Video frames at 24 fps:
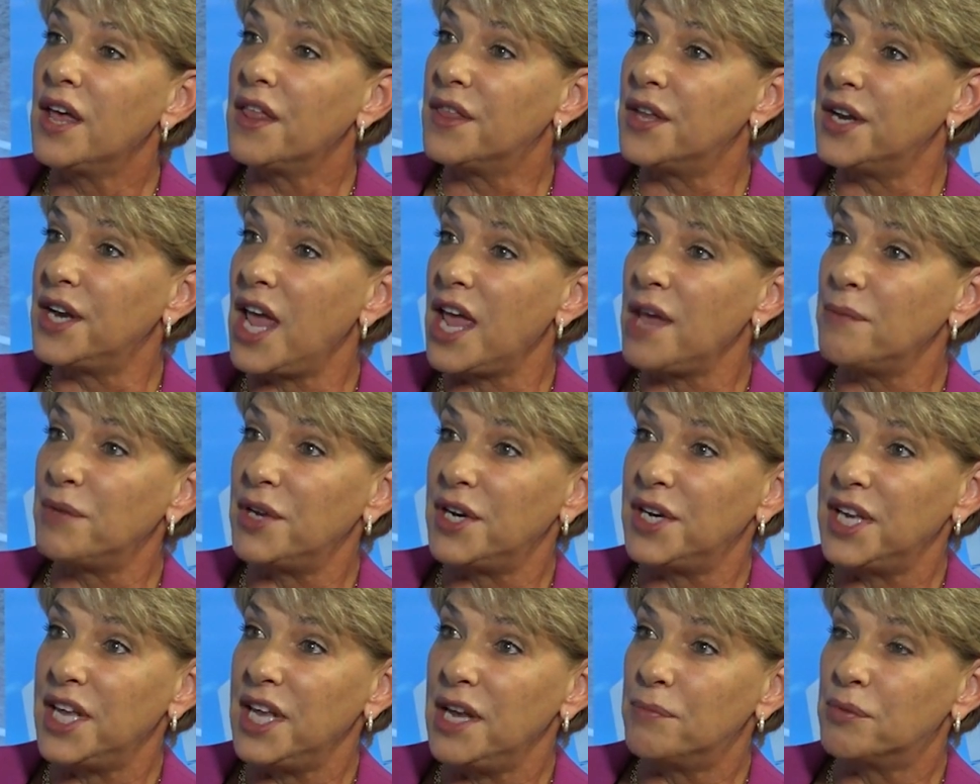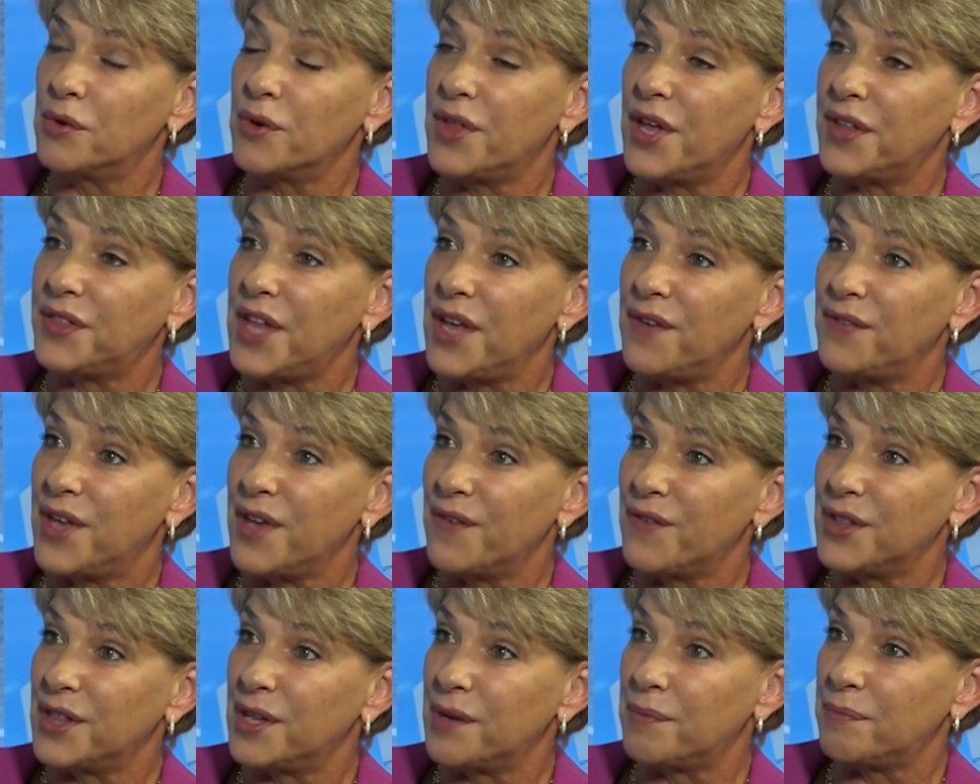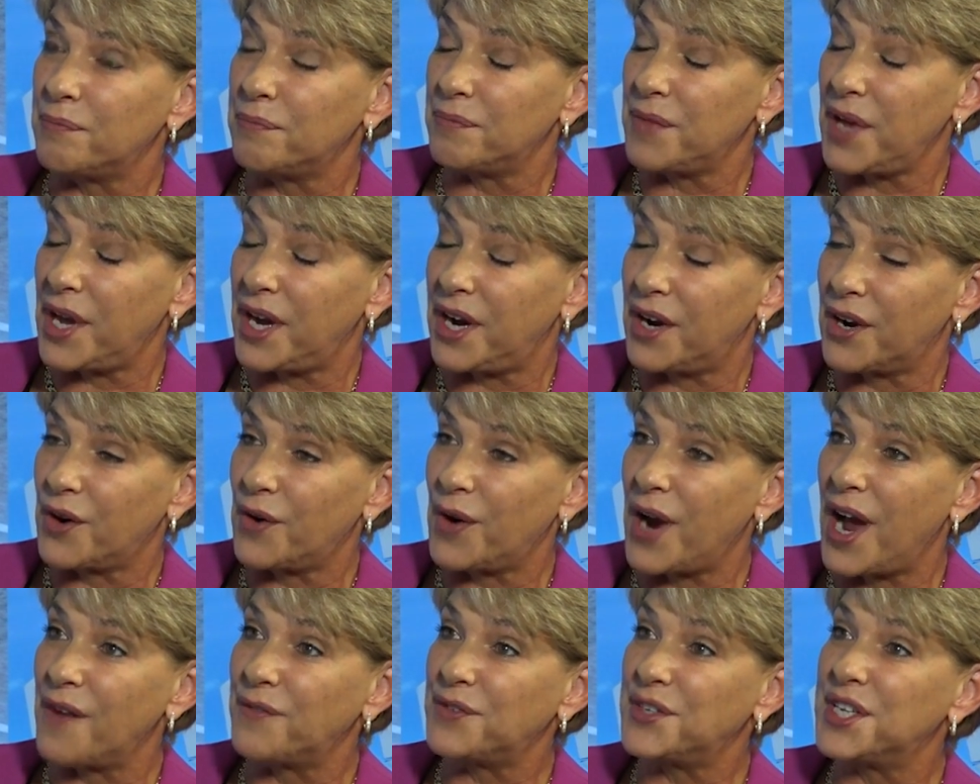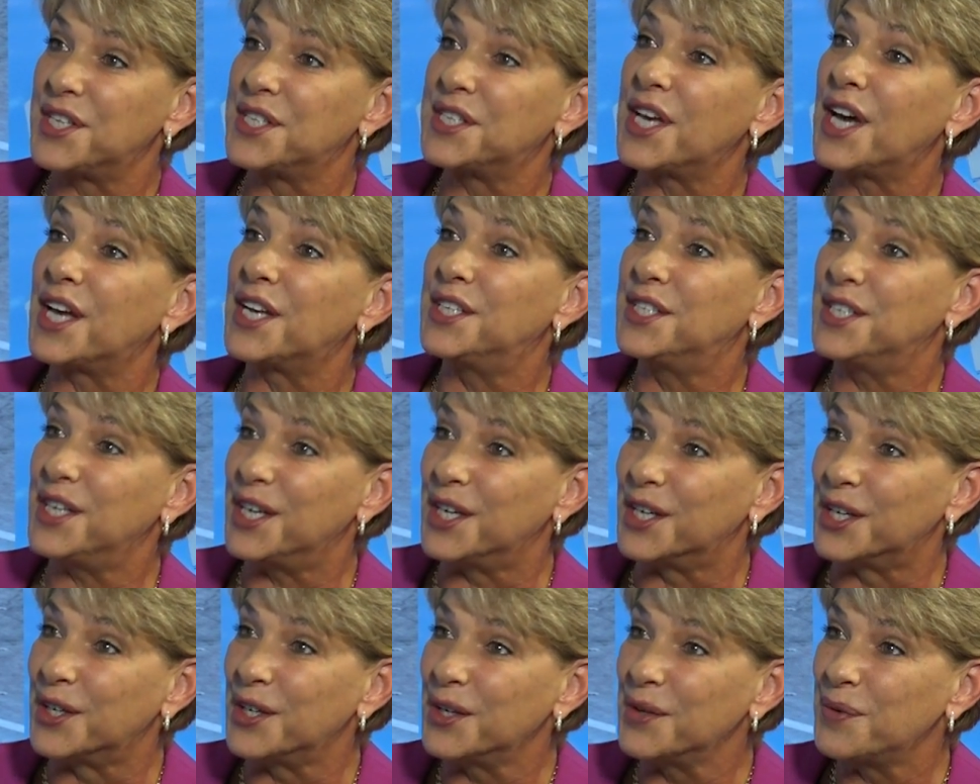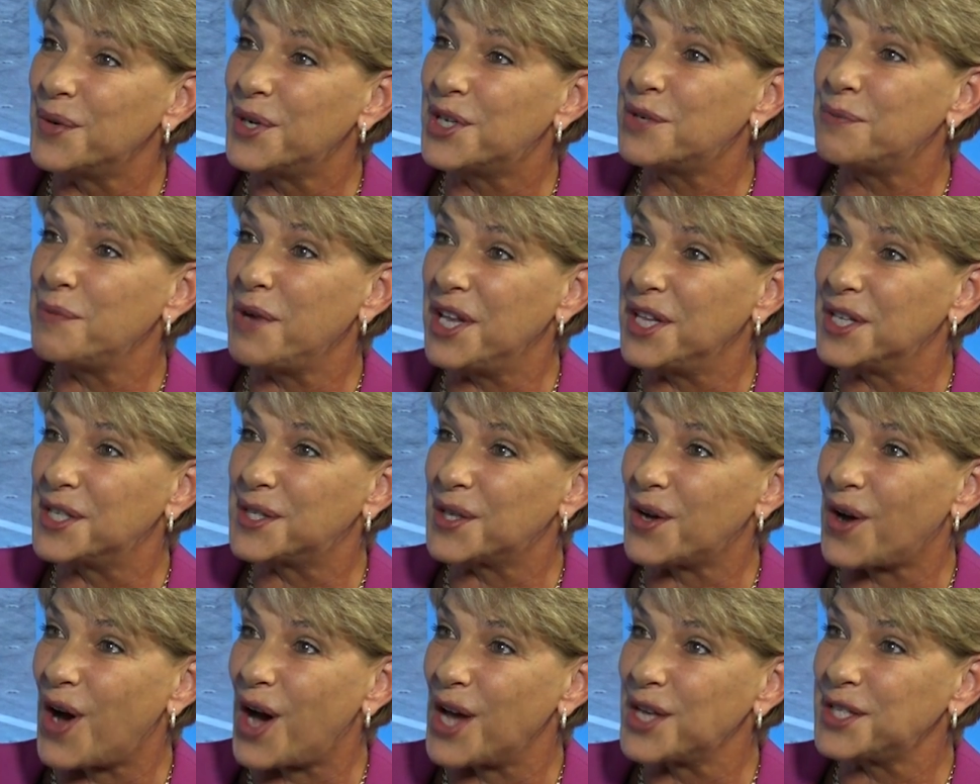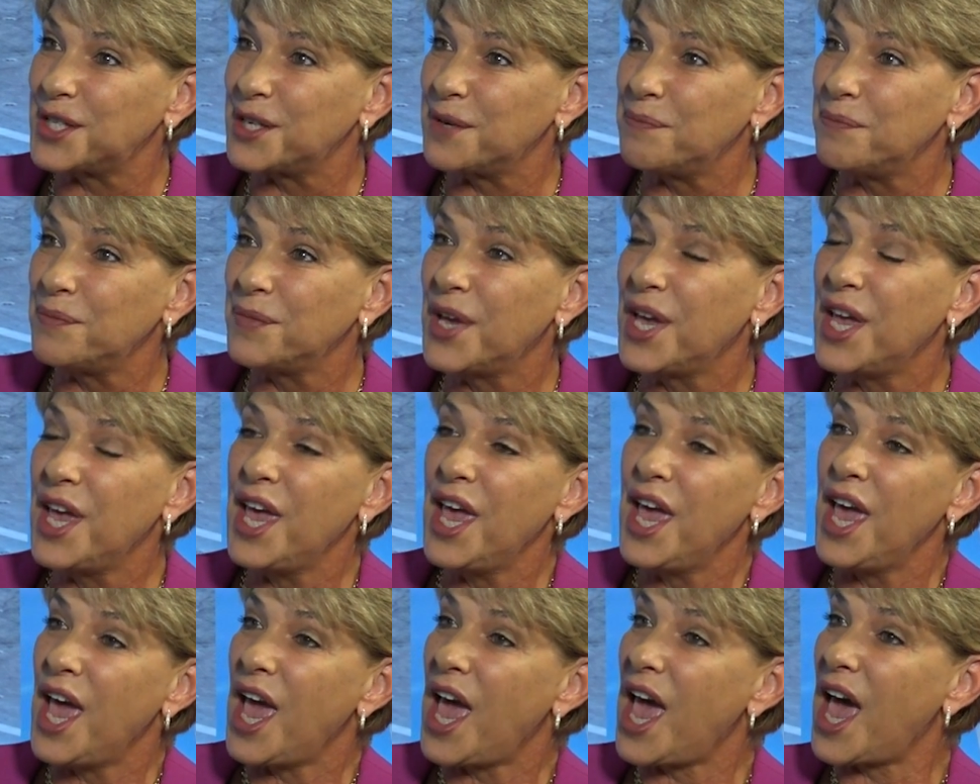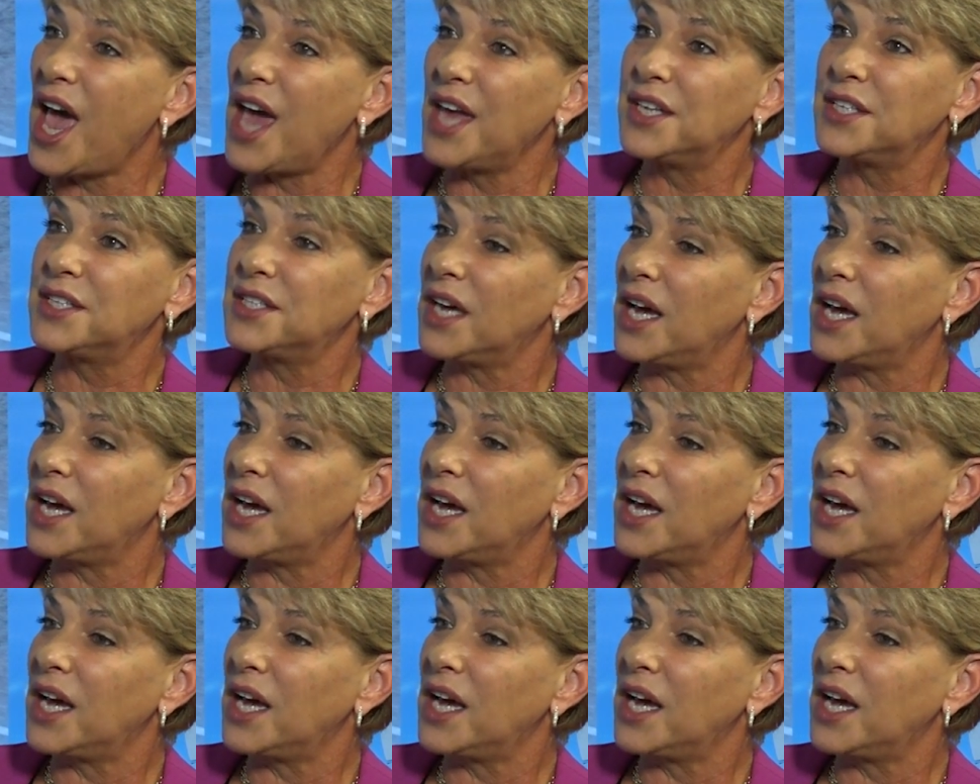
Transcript: the name in Hebrew that they've given the aircraft is Adir, which means awesome. And